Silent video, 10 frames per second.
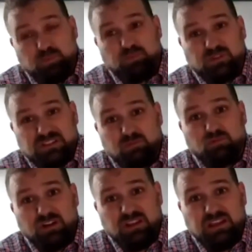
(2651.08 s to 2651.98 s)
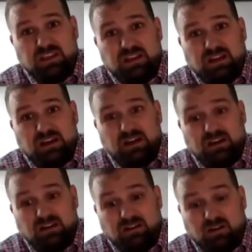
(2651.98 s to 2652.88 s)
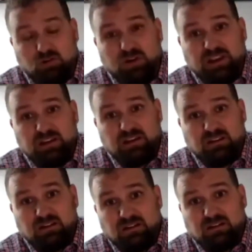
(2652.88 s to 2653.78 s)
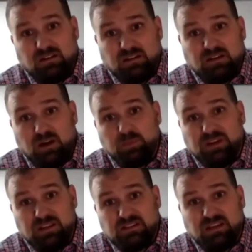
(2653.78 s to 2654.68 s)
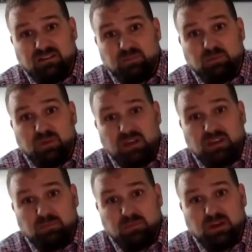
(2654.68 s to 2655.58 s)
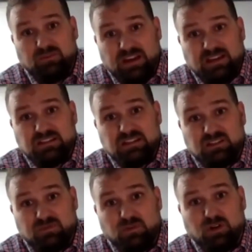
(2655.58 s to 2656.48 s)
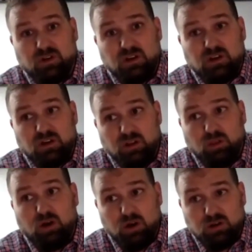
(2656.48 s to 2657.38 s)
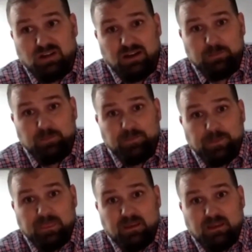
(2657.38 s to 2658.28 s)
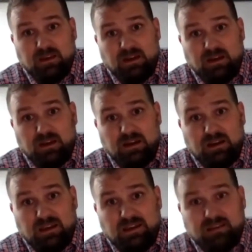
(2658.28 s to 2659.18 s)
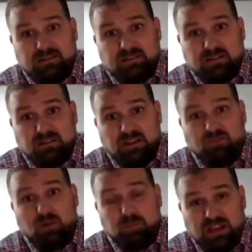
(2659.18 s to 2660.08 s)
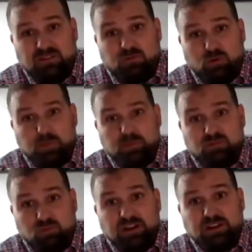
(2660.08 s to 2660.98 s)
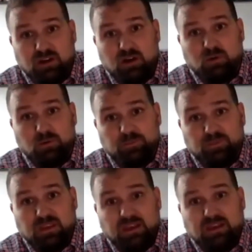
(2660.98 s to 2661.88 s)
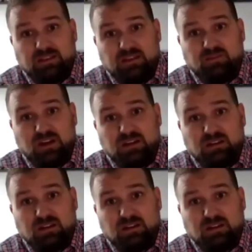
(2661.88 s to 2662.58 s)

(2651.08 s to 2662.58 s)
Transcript: some really great companies that have been making vaccines for a long time, and they've got platforms ready to go, and they've got